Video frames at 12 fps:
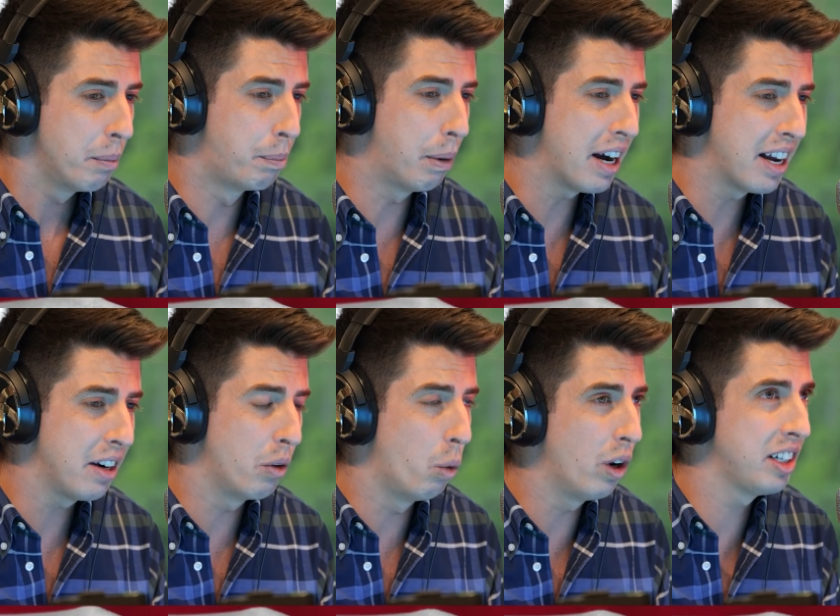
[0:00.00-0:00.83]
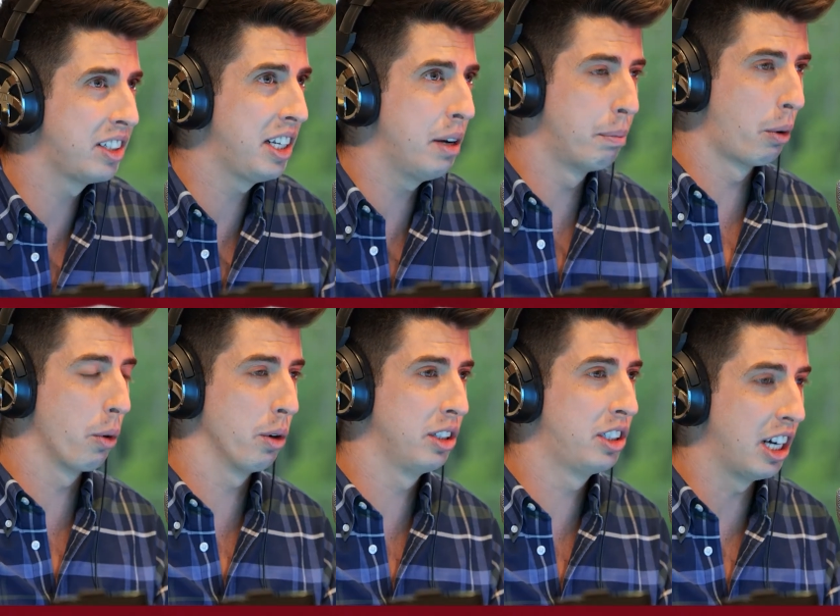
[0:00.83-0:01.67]
but what is the
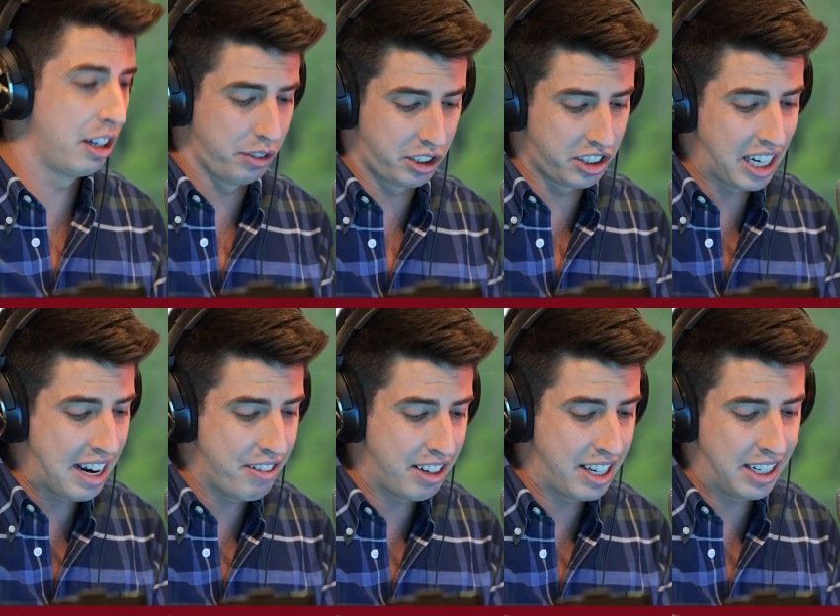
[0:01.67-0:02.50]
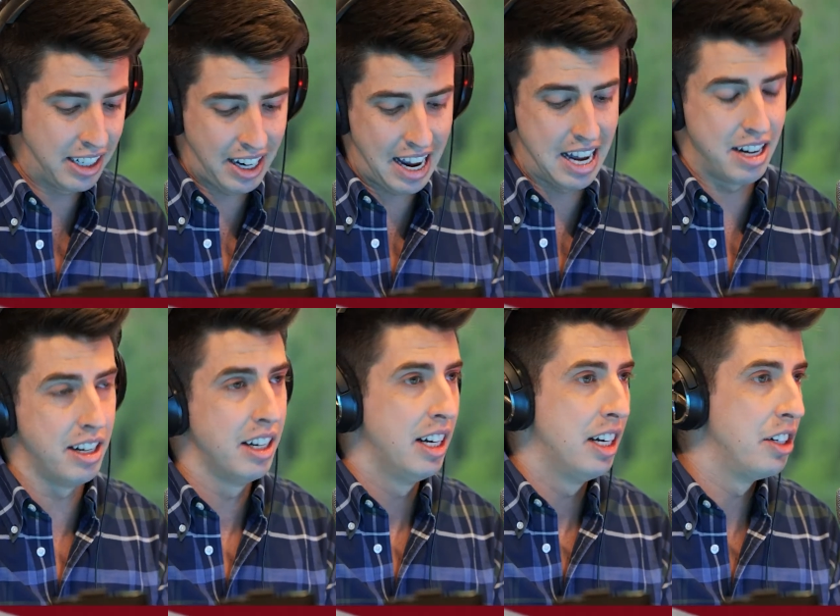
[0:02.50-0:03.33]
importance of saving and
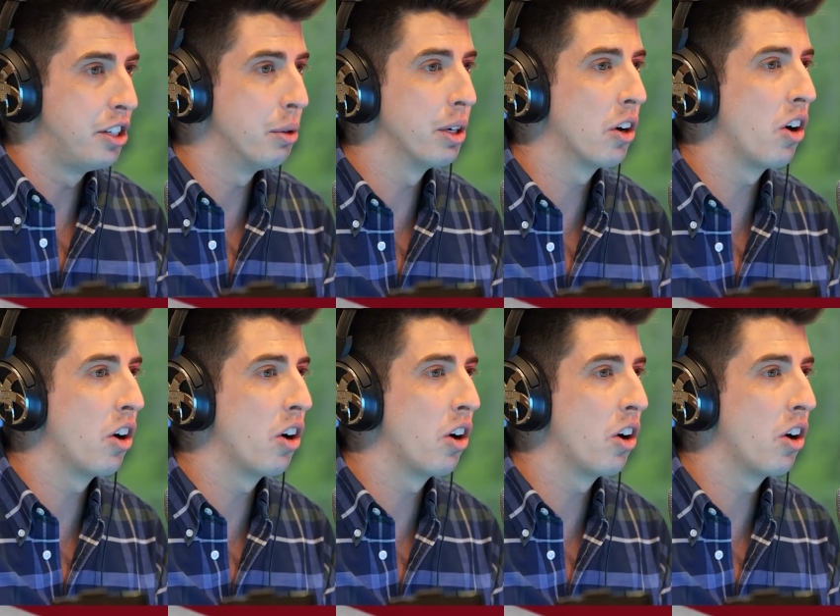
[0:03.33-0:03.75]
doing